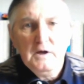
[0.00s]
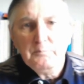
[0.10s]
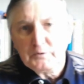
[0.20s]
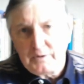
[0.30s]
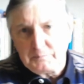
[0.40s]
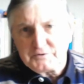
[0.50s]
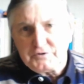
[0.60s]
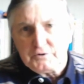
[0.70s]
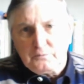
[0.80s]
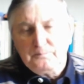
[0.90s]
Book number
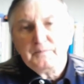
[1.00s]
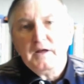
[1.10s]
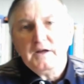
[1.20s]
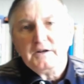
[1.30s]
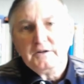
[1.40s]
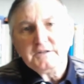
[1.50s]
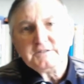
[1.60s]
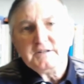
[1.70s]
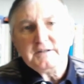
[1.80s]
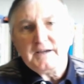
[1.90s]
2,
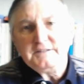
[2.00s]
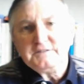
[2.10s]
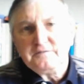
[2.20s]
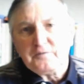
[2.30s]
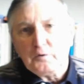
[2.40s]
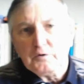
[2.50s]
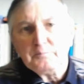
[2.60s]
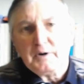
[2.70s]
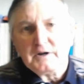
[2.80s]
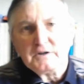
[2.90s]
1984
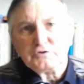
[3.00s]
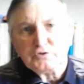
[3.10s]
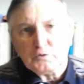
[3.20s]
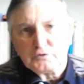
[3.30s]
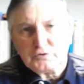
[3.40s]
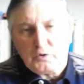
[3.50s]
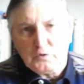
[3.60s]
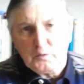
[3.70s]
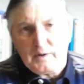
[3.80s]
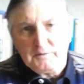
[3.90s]
by George
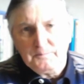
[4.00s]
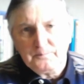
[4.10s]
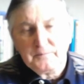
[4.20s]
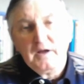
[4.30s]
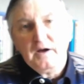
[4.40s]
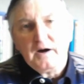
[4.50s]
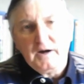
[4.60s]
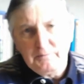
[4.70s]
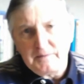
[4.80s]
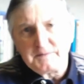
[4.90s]
Orwell.
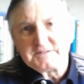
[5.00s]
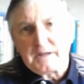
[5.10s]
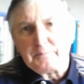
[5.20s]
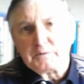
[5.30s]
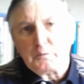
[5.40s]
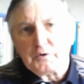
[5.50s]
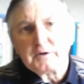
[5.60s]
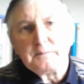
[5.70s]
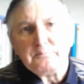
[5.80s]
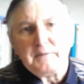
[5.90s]
I read this seminal
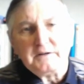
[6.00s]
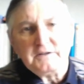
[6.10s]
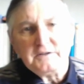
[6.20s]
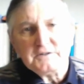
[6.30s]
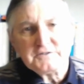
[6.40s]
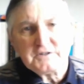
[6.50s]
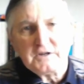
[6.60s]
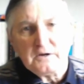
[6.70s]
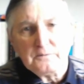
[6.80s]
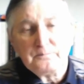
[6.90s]
work many years
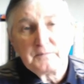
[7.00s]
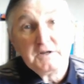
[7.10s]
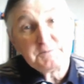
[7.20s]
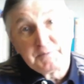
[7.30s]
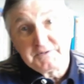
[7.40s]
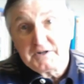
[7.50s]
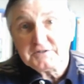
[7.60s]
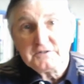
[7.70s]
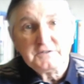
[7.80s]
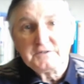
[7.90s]
ago. His
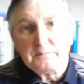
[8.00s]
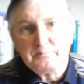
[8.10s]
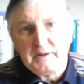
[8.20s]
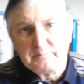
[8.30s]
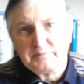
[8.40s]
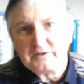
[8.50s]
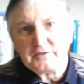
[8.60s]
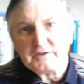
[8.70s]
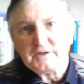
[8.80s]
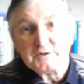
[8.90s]
prediction that Big
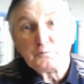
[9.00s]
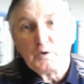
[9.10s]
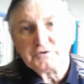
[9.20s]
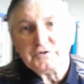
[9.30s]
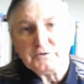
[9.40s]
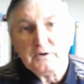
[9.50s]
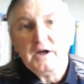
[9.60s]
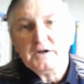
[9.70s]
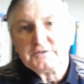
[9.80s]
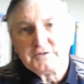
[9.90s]
Brother is watching you
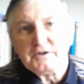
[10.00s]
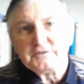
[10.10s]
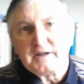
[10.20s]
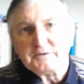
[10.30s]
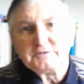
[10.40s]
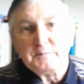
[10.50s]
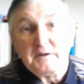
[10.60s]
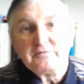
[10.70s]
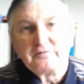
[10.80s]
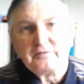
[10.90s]
turned out to
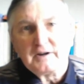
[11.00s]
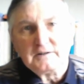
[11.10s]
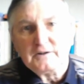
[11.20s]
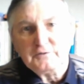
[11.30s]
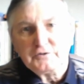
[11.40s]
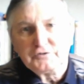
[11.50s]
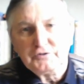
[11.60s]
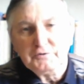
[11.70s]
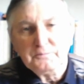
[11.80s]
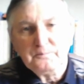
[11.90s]
be frighteningly
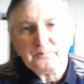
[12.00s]
true.